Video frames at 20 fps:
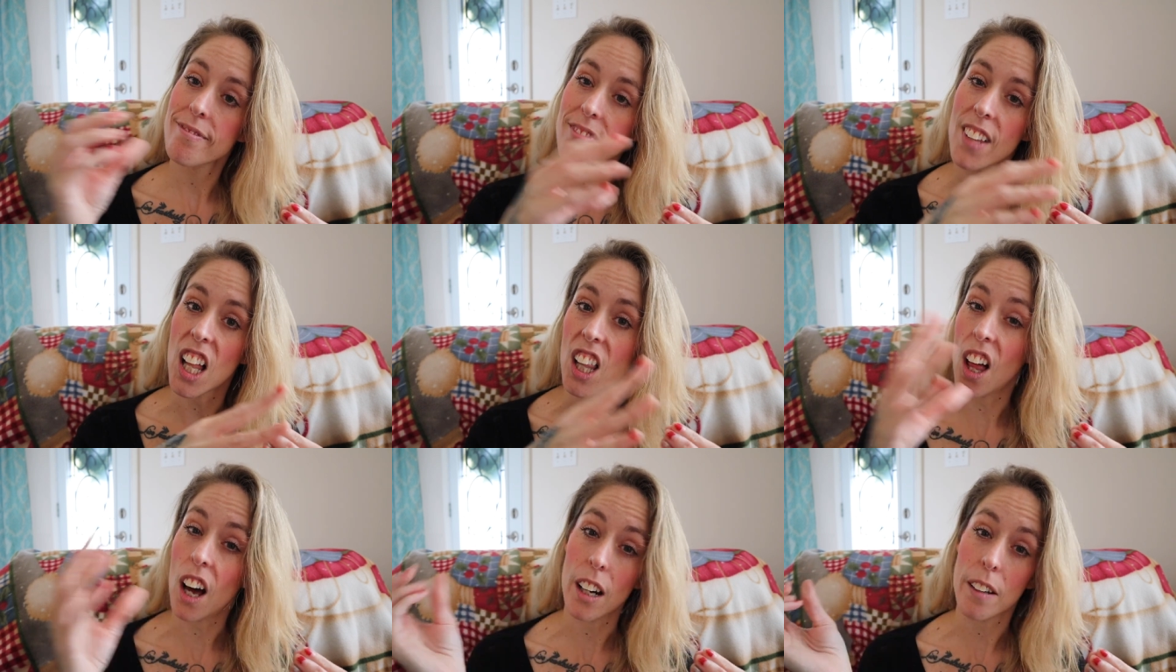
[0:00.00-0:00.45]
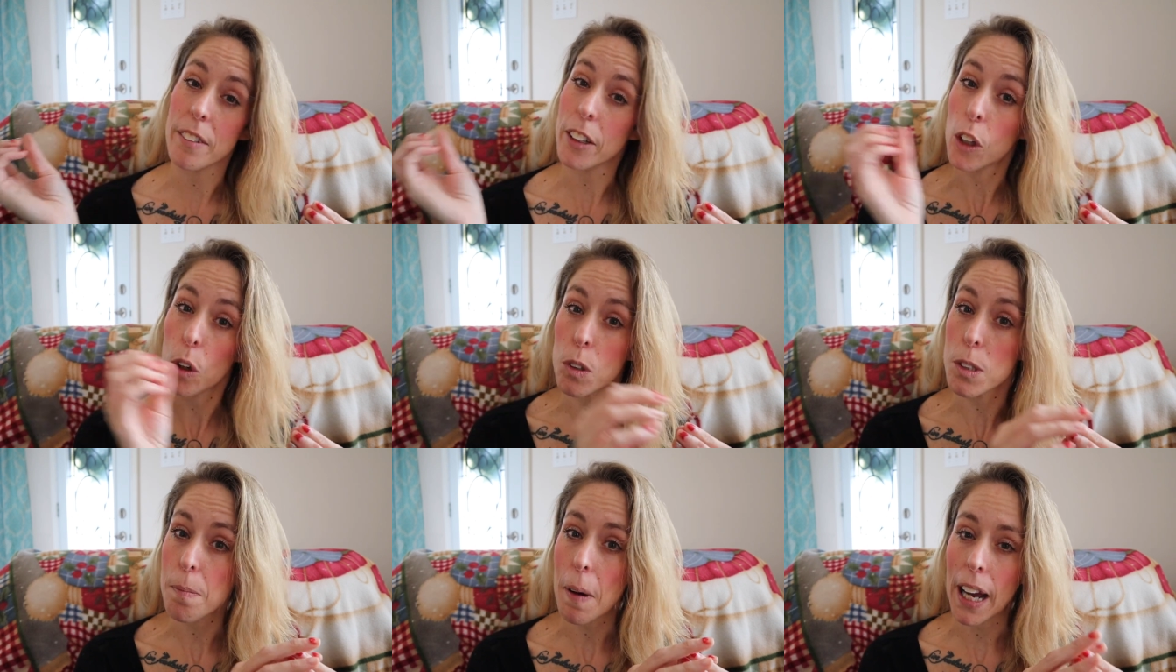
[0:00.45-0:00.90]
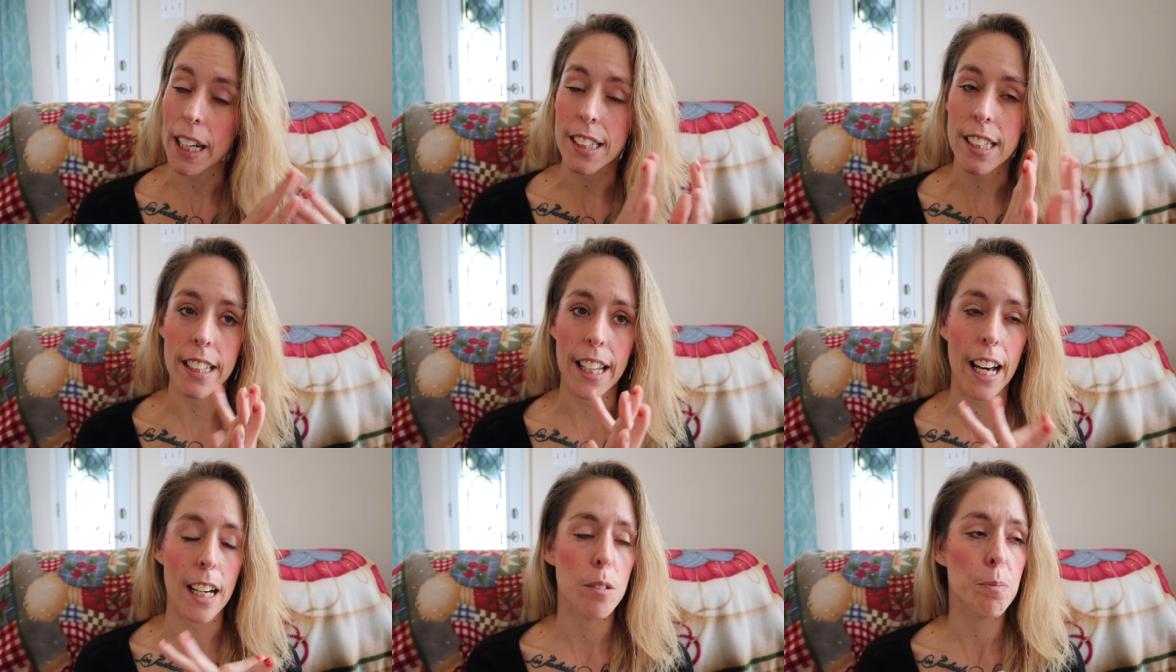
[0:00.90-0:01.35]
a lot of it goes back
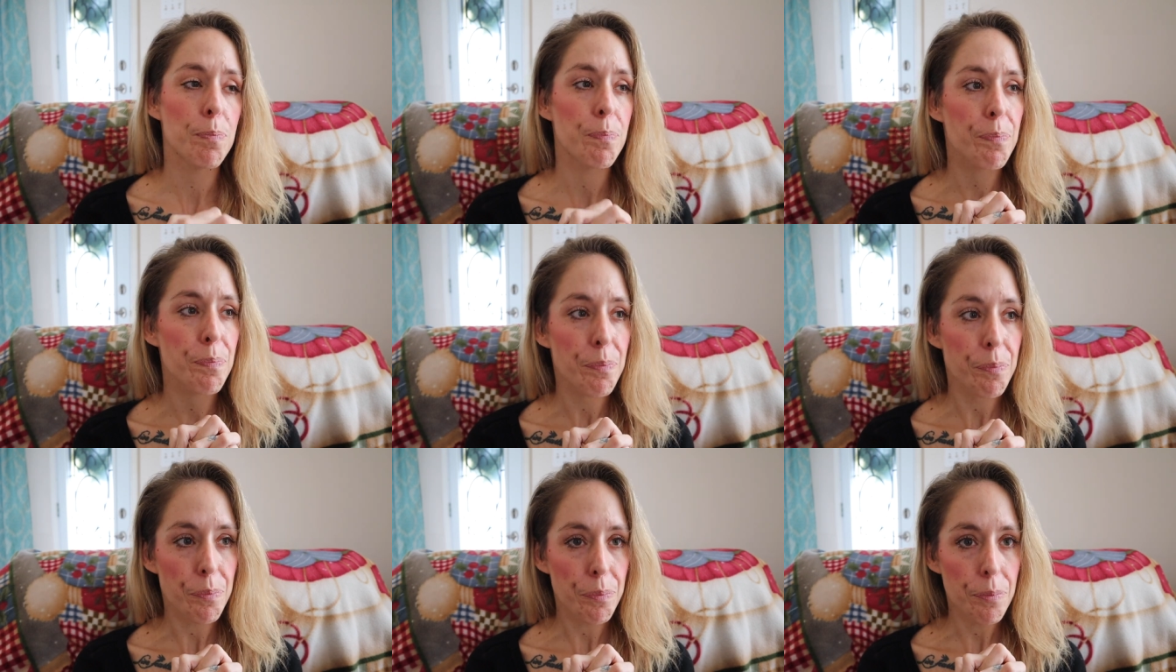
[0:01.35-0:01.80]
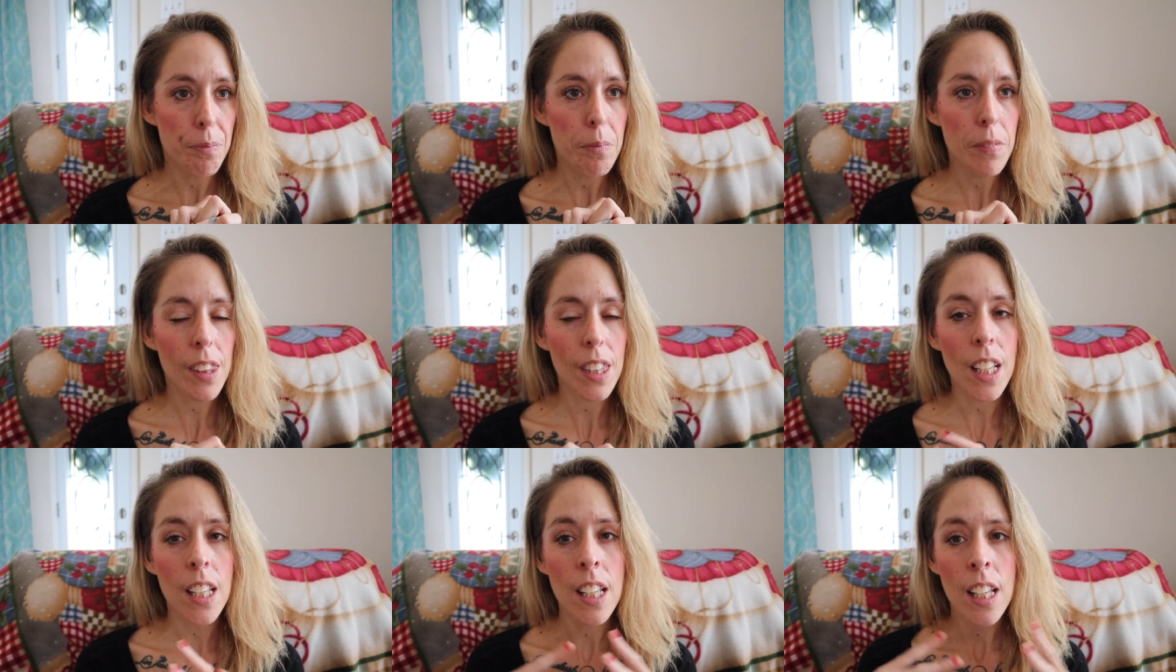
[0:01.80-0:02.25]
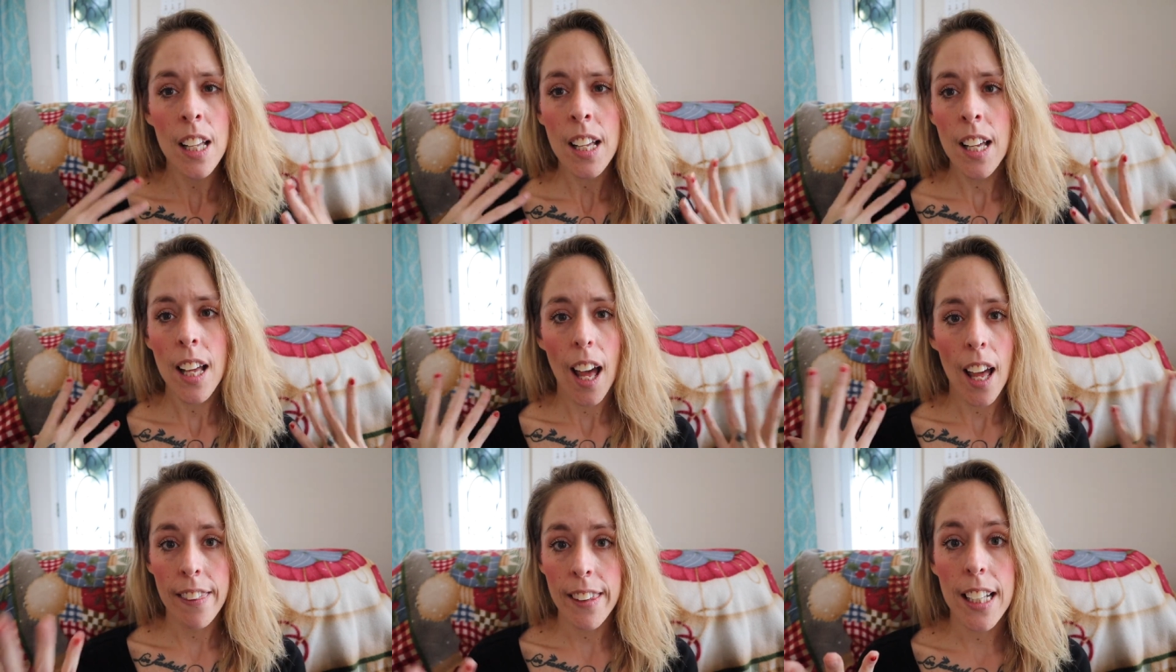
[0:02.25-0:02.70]
to that.
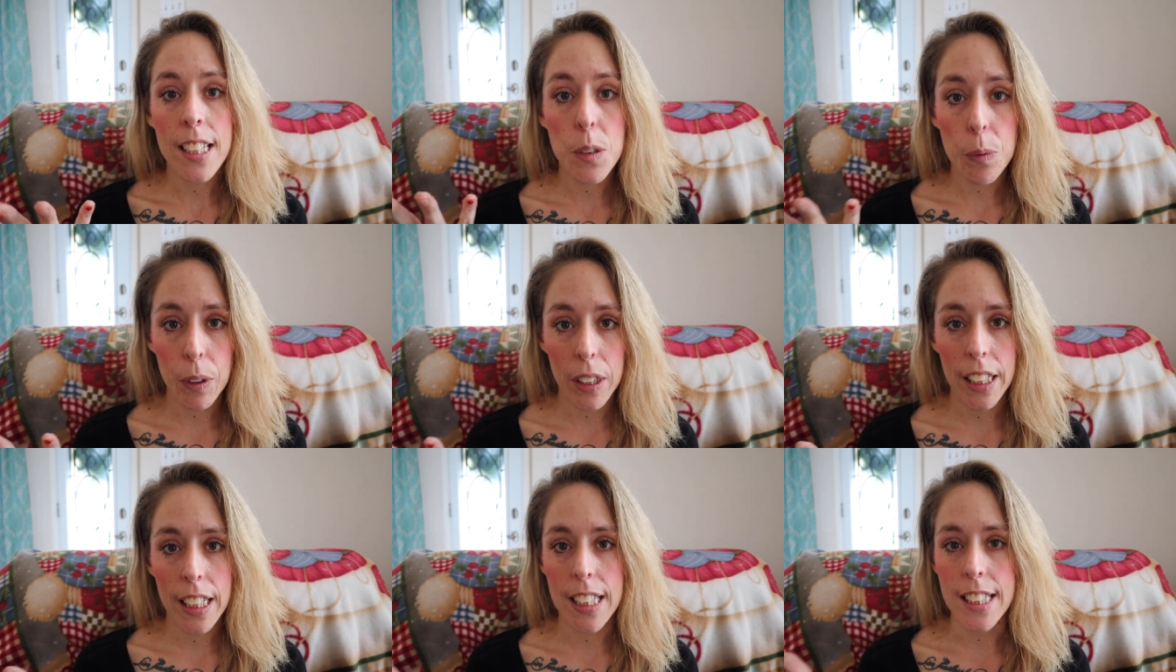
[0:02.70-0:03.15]
And that's what it